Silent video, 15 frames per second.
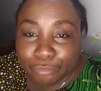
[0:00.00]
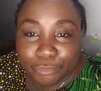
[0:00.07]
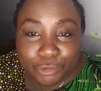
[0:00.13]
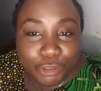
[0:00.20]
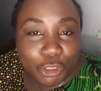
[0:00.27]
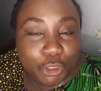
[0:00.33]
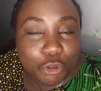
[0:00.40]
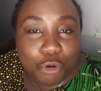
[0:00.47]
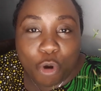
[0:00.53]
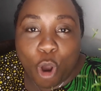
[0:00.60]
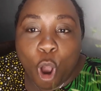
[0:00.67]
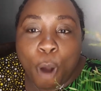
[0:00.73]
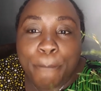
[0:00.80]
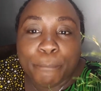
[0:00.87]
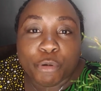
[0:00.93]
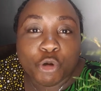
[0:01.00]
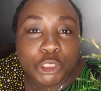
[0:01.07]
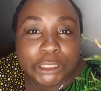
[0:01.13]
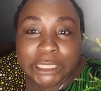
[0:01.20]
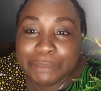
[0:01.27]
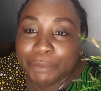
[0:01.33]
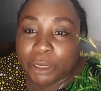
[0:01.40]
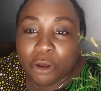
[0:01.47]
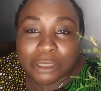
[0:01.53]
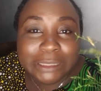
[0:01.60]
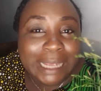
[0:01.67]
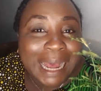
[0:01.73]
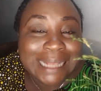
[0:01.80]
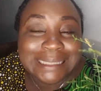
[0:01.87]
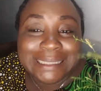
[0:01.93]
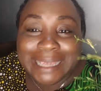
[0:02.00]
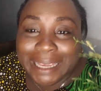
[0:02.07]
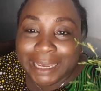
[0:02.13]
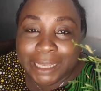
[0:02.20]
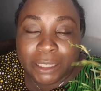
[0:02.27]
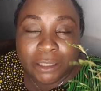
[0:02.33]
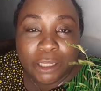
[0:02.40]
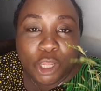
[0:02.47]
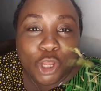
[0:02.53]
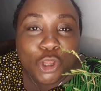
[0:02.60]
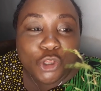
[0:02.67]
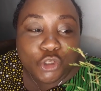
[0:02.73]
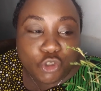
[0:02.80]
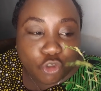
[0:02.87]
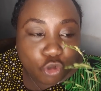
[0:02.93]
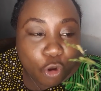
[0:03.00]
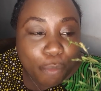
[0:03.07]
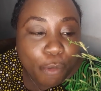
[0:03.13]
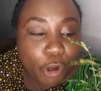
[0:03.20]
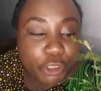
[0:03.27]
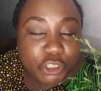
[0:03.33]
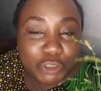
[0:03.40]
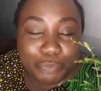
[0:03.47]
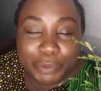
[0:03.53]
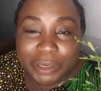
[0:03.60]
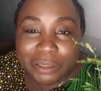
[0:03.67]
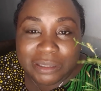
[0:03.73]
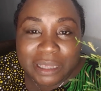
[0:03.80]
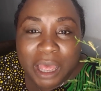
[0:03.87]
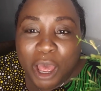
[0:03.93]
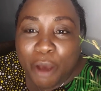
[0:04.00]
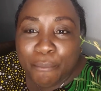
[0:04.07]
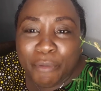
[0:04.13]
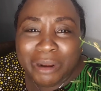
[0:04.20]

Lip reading: you know, uproot it because it had taken so much space. But